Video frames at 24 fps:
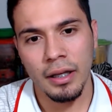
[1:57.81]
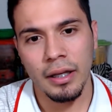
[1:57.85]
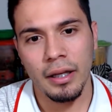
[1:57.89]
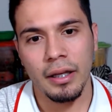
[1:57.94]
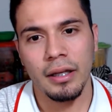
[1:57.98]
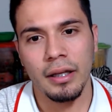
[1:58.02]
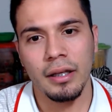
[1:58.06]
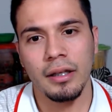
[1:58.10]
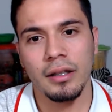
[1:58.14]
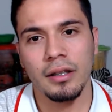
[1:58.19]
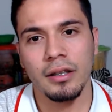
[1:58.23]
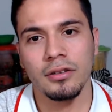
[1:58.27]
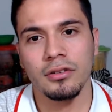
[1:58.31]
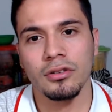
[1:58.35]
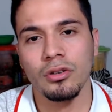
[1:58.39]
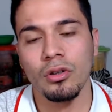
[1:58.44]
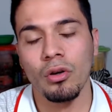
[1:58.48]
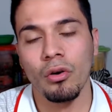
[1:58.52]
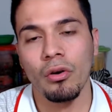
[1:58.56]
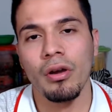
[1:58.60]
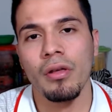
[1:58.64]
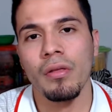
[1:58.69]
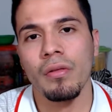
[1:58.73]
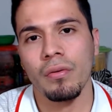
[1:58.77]
is
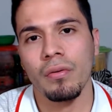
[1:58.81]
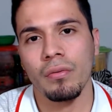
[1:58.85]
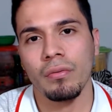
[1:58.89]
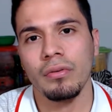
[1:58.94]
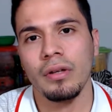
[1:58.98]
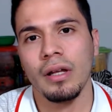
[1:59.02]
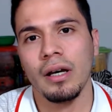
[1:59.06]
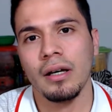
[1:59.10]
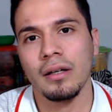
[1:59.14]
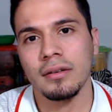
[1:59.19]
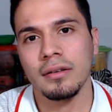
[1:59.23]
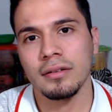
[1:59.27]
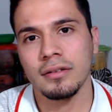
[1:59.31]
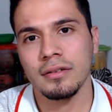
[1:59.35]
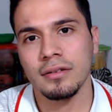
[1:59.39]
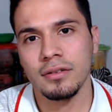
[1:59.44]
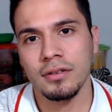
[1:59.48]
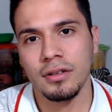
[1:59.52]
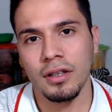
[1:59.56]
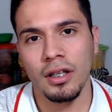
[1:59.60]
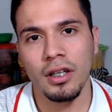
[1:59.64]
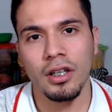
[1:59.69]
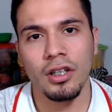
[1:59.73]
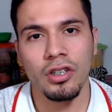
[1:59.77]
going through that
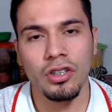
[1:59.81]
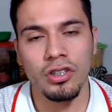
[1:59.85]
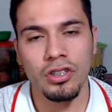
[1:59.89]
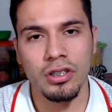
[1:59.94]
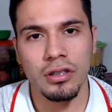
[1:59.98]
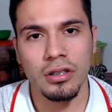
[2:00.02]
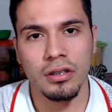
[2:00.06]
stage.